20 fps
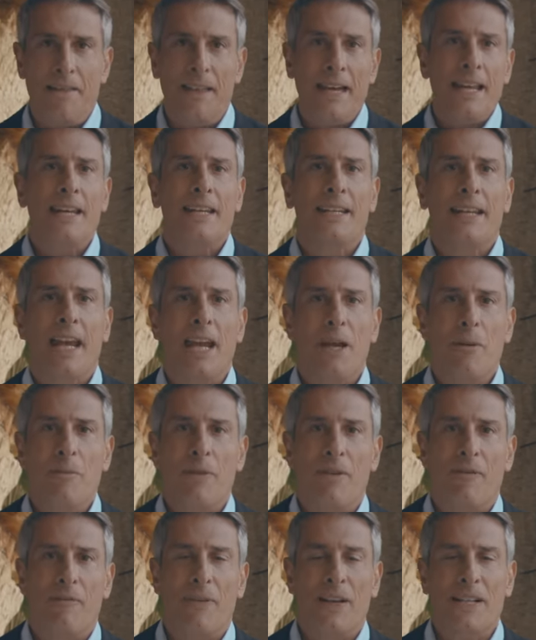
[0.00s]
Then came
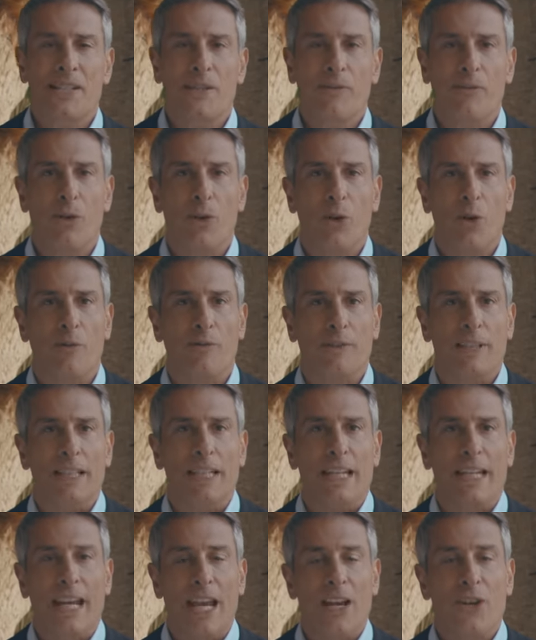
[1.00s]
the festival of
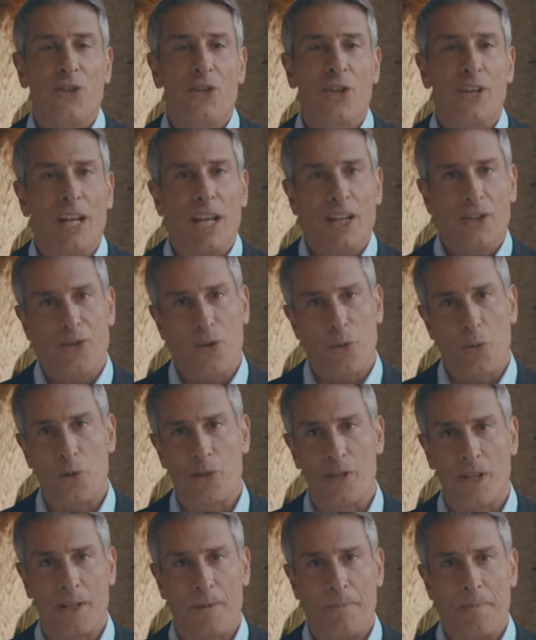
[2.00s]
dedication at
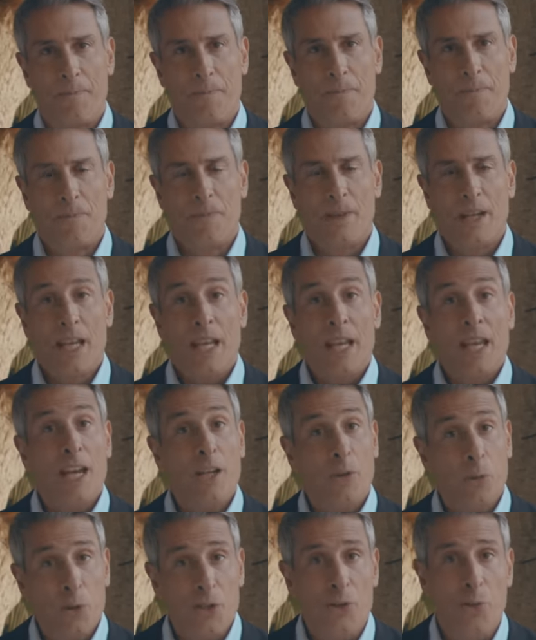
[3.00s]
Jerusalem.
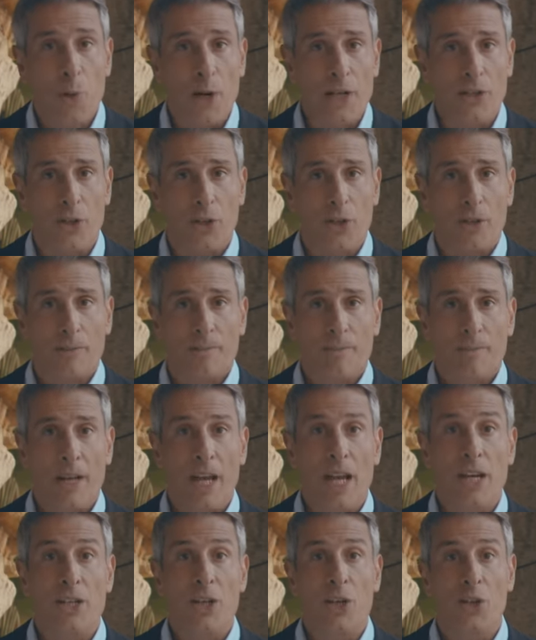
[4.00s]
It was winter,
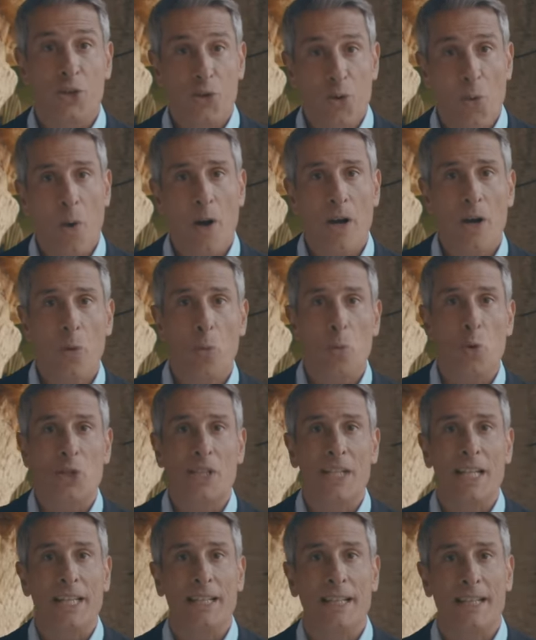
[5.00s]
and Yeshua
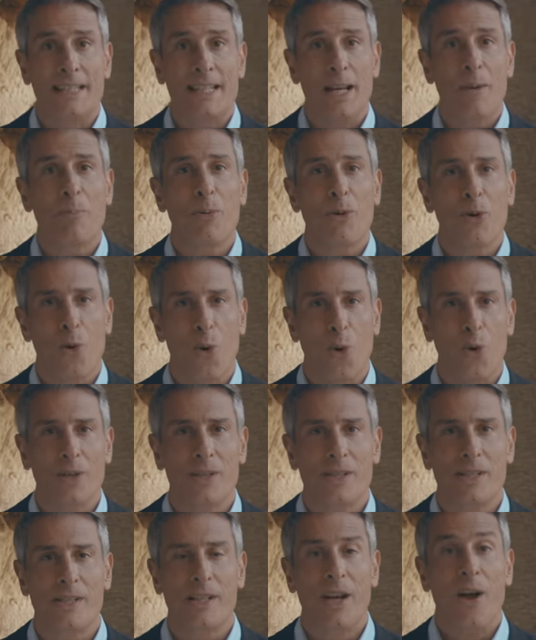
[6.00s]
was in the temple
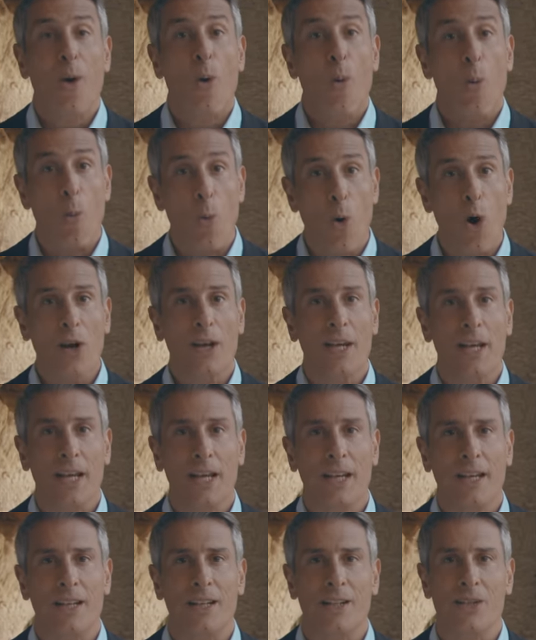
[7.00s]
courts
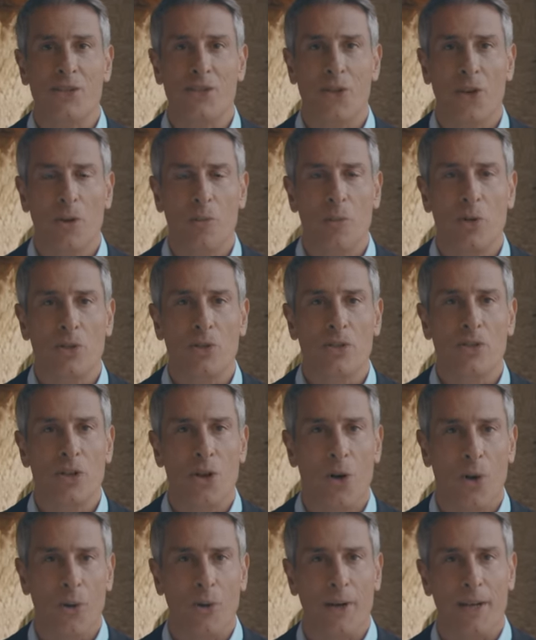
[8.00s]
walking in Solomon's
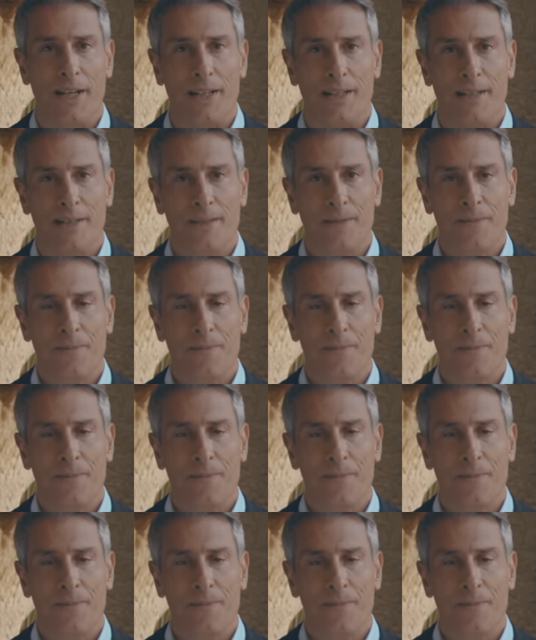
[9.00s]
colonnade.